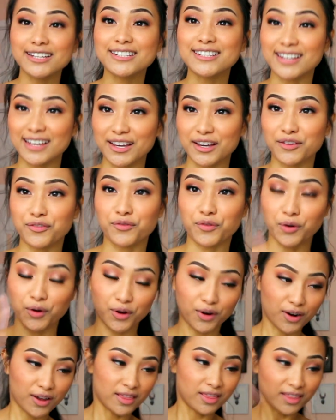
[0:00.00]
is it
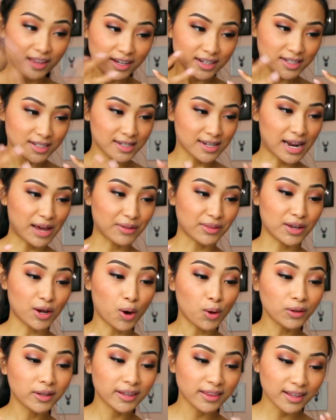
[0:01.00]
for this. Now the
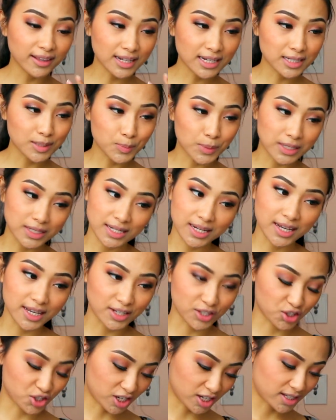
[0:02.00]
only thing that's missing
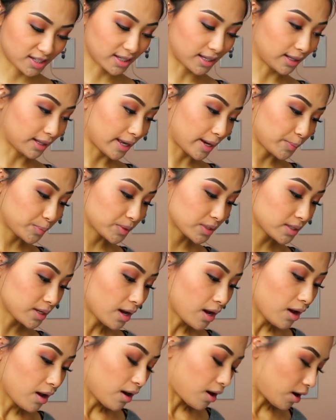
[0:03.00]
is just the lips.
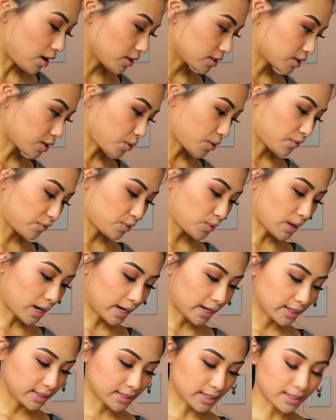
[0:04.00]
Also, if you
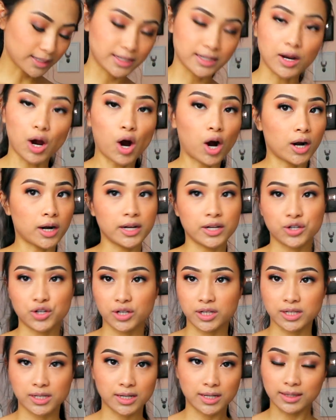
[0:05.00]
guys are
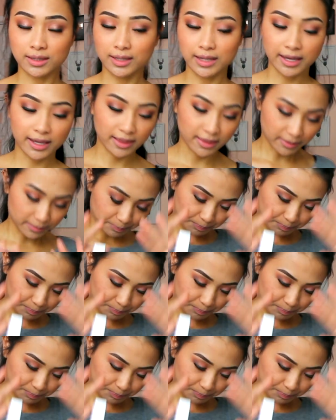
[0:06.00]
interested in Lithe,